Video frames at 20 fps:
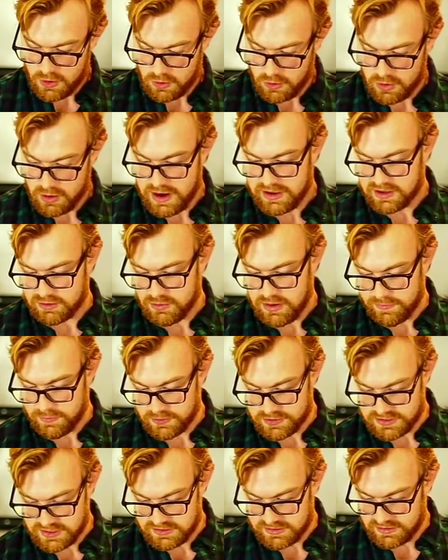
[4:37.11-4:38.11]
Or I can
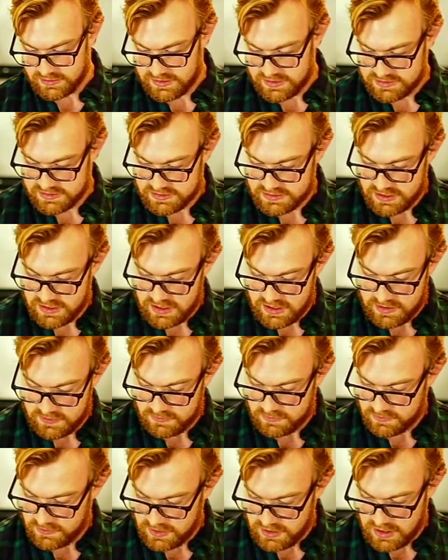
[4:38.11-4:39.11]
represent the list
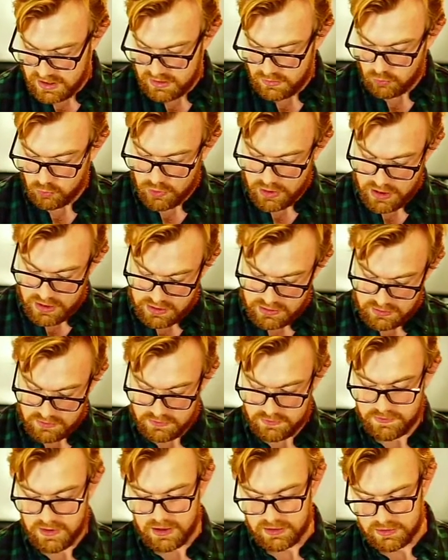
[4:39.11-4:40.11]
of uh,
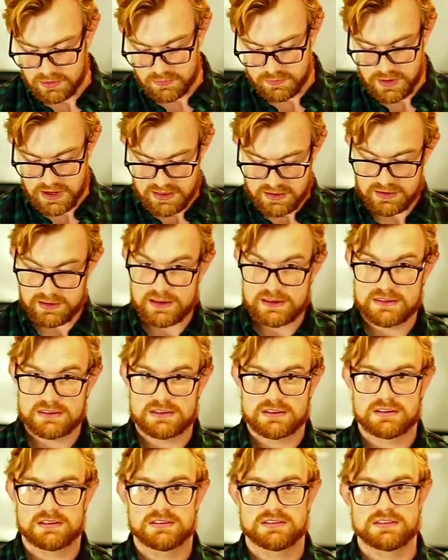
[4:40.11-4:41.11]
one, followed by the
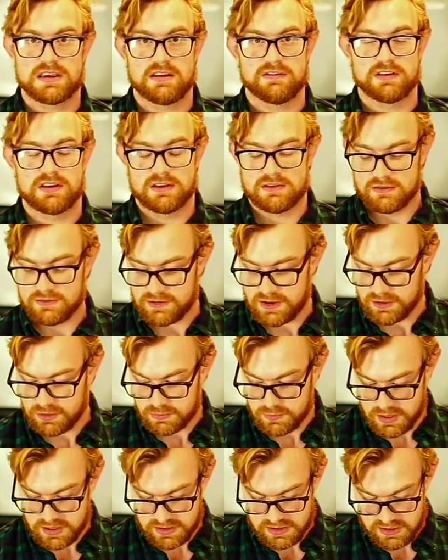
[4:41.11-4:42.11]
list seven,
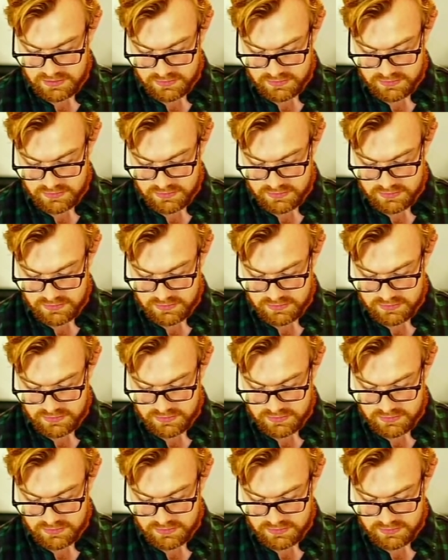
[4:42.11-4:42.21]
followed by